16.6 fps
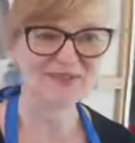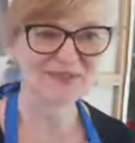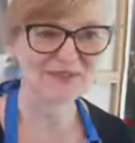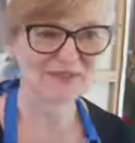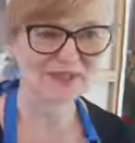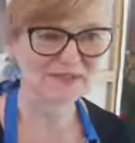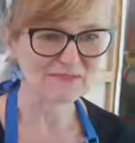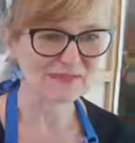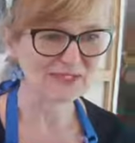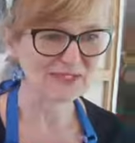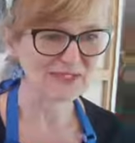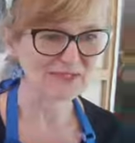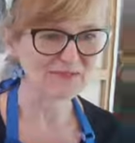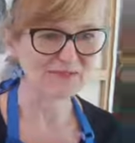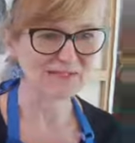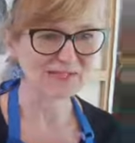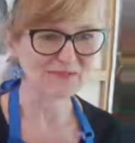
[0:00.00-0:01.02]
We've only been
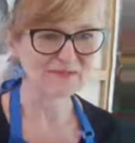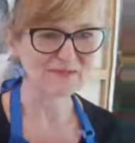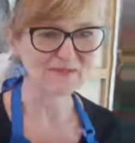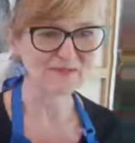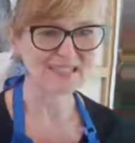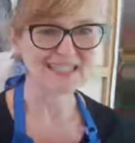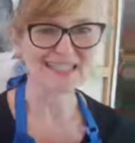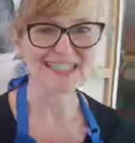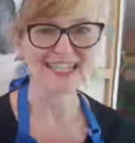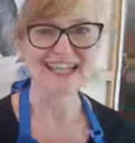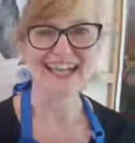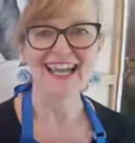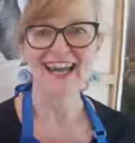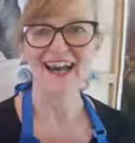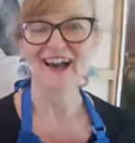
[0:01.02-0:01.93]
going for a couple of minutes.